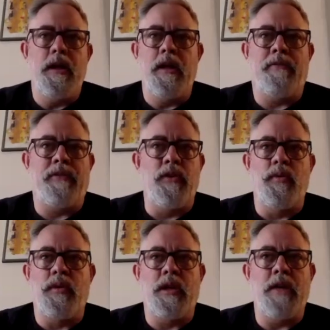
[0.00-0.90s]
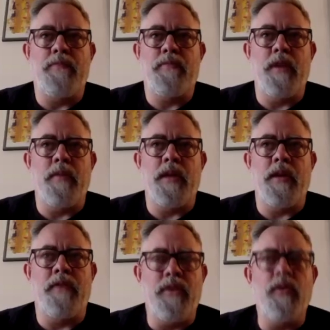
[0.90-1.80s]
If you
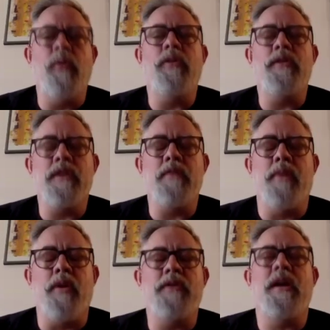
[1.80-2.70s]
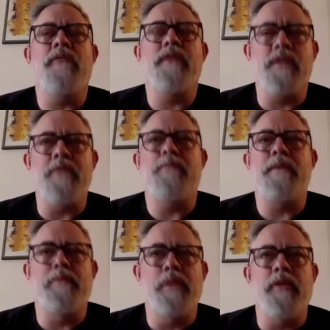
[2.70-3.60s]
go to the same bars that have the same
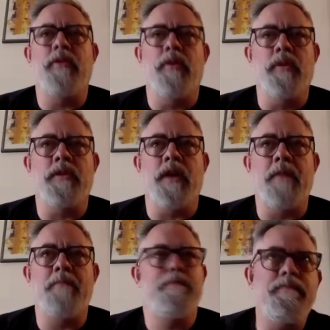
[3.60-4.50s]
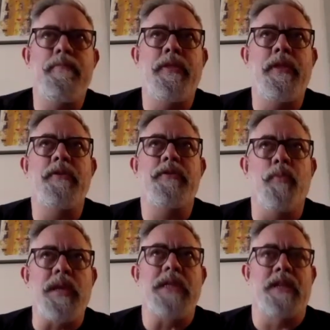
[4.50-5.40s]
people in there the whole time, there's a
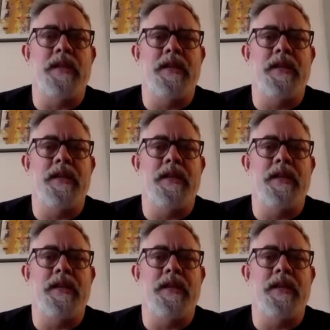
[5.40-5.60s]
reason.